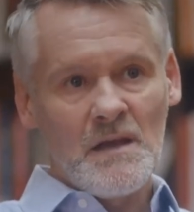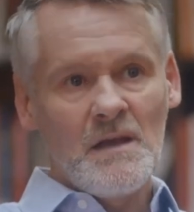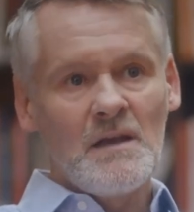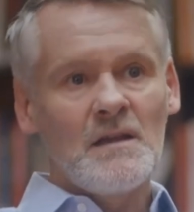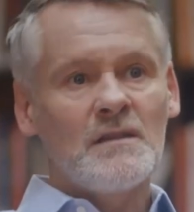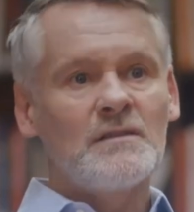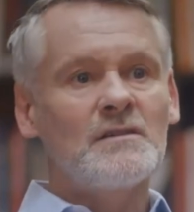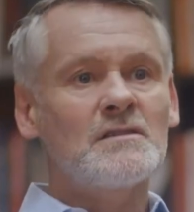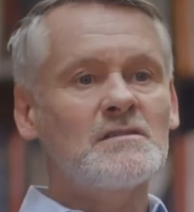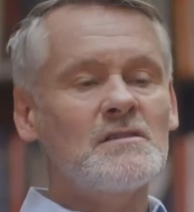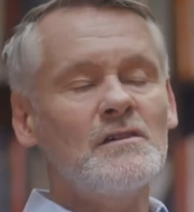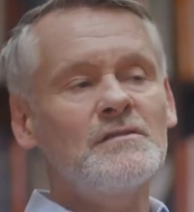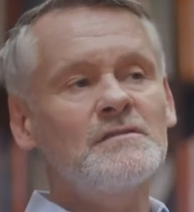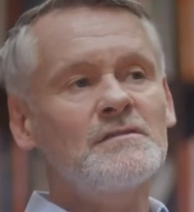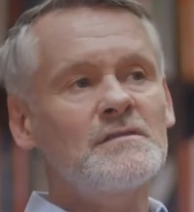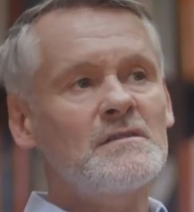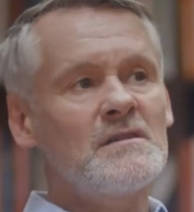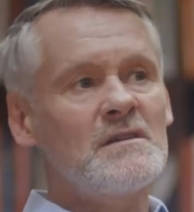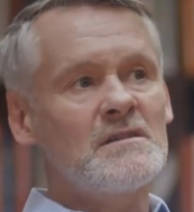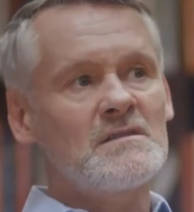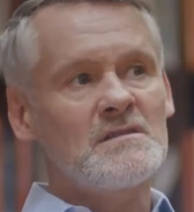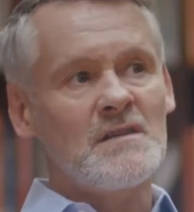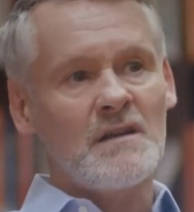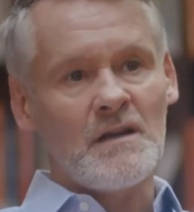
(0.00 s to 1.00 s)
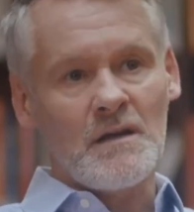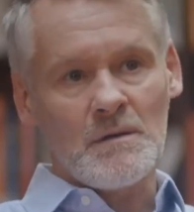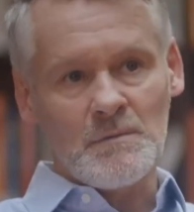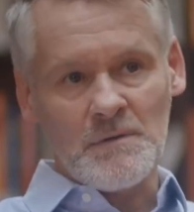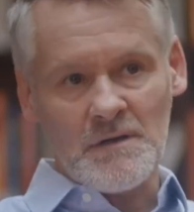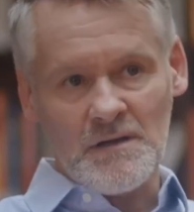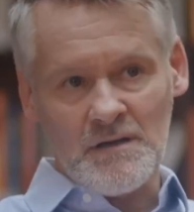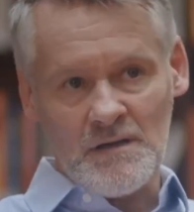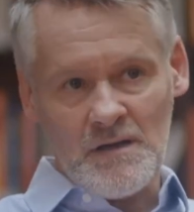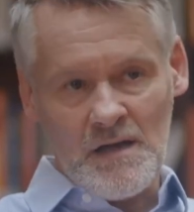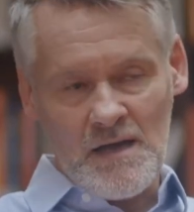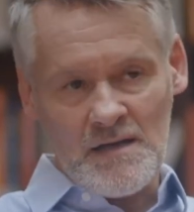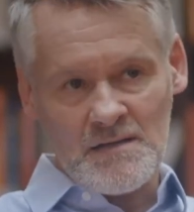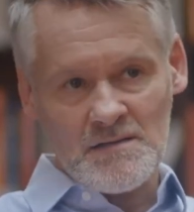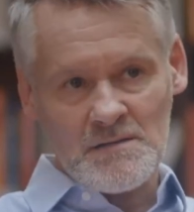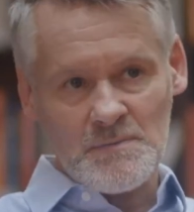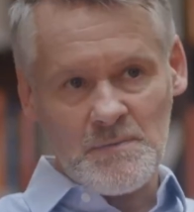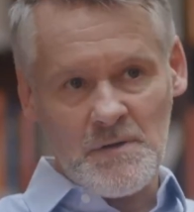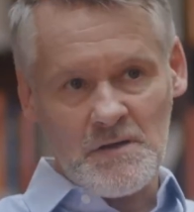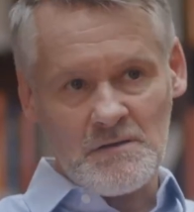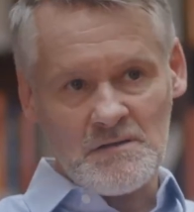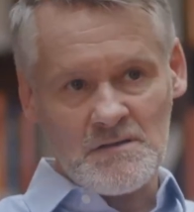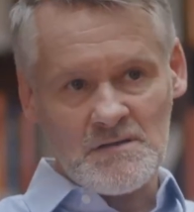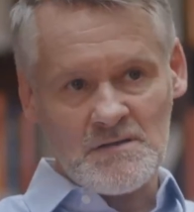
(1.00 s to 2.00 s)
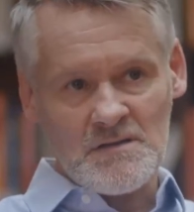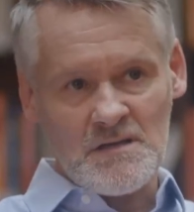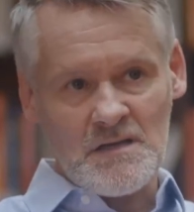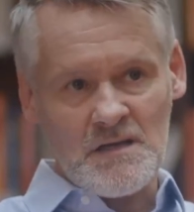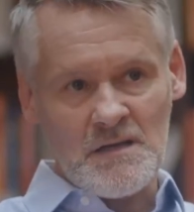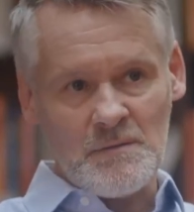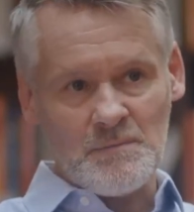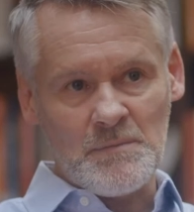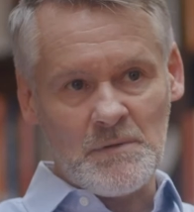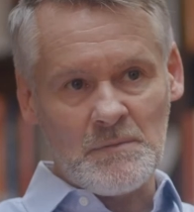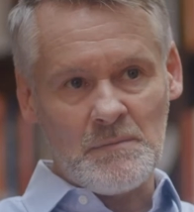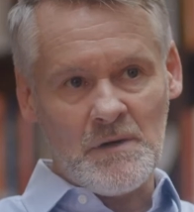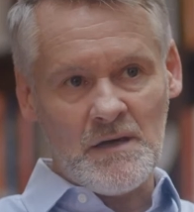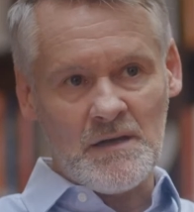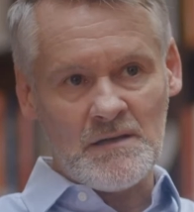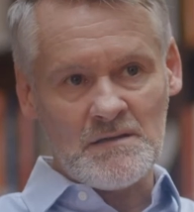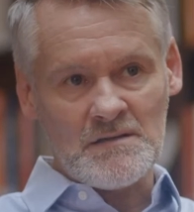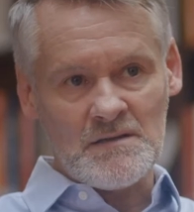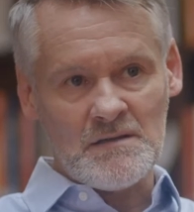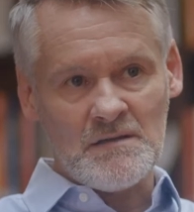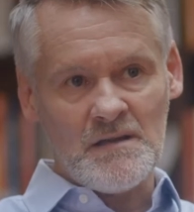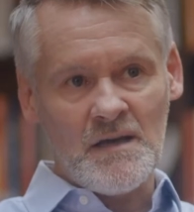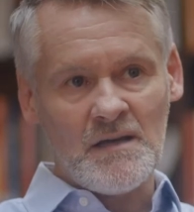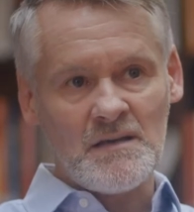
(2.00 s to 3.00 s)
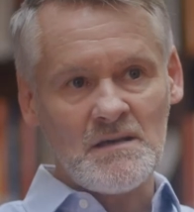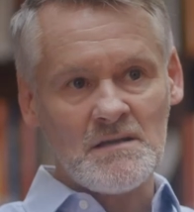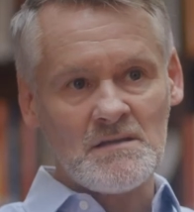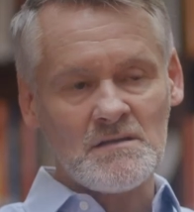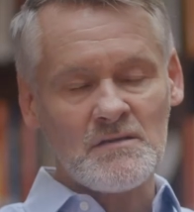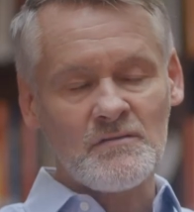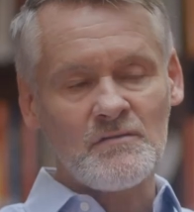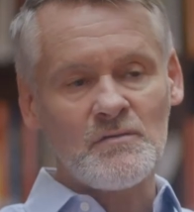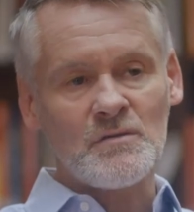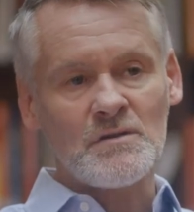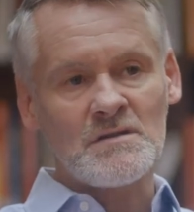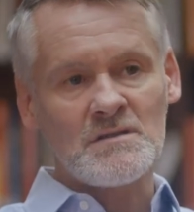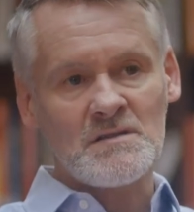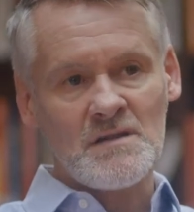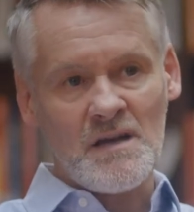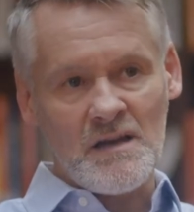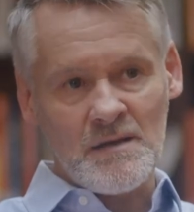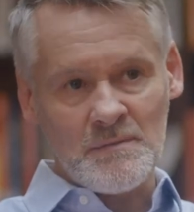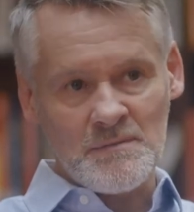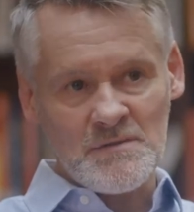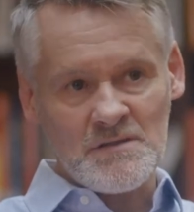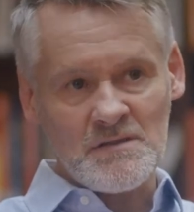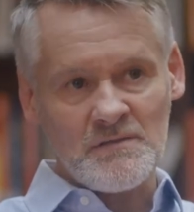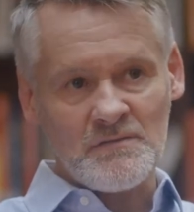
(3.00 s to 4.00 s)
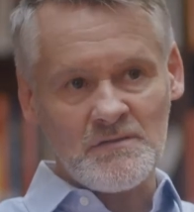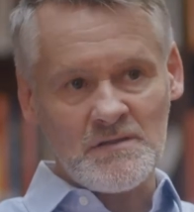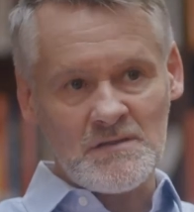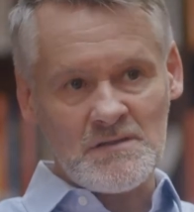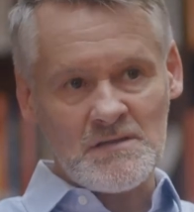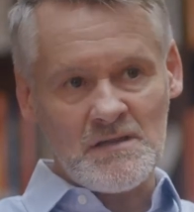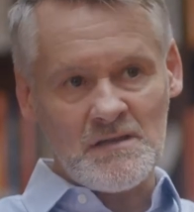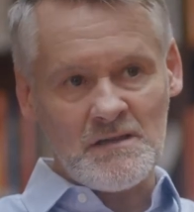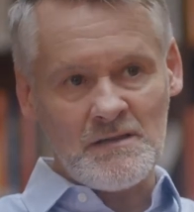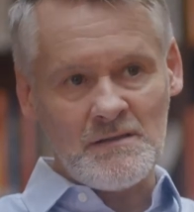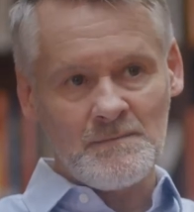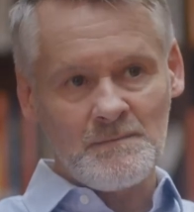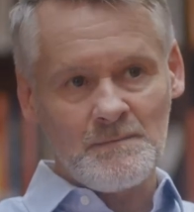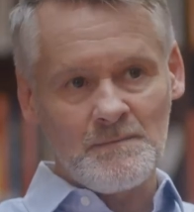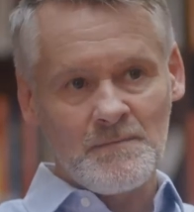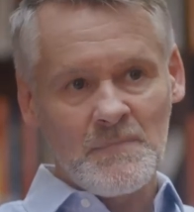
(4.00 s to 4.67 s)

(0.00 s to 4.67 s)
There's other things that I would ask parents to keep in mind, and that is, of course, times of the day.